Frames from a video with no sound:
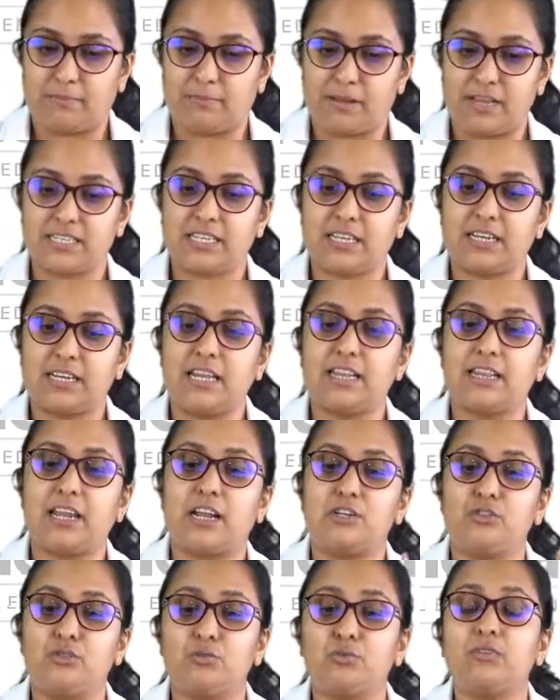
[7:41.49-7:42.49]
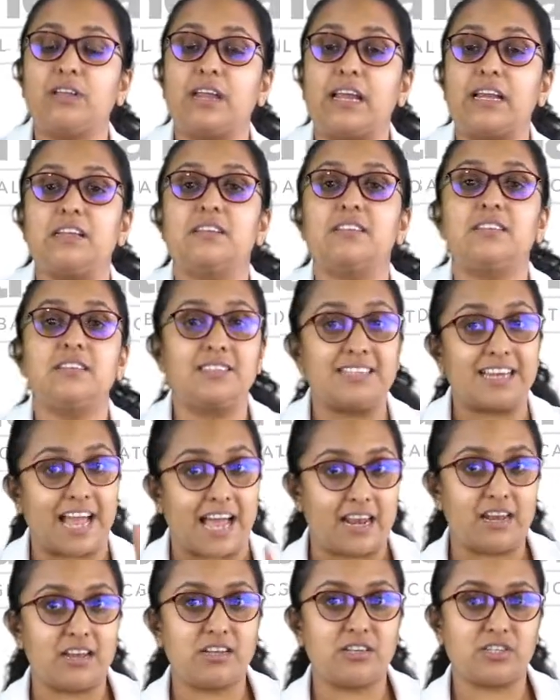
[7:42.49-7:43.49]
basically there are two greatest
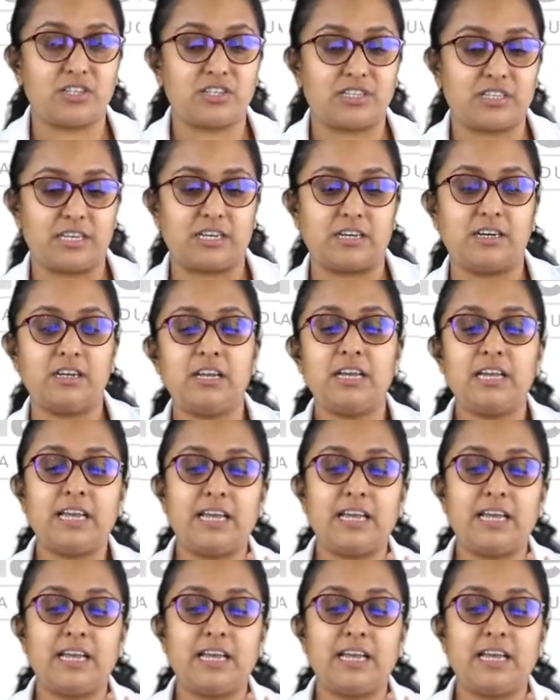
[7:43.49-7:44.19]
challenges here